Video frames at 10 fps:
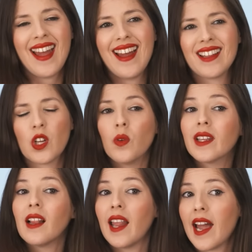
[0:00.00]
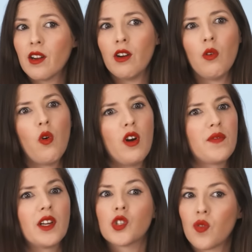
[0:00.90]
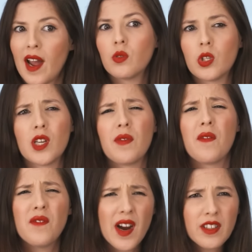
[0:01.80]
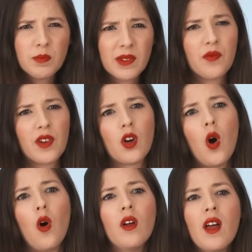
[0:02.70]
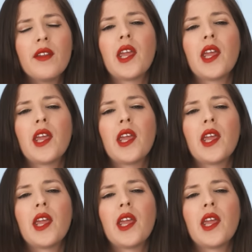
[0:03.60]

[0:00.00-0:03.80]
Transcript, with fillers: and only later, or if they're trying to achieve a very specific goal,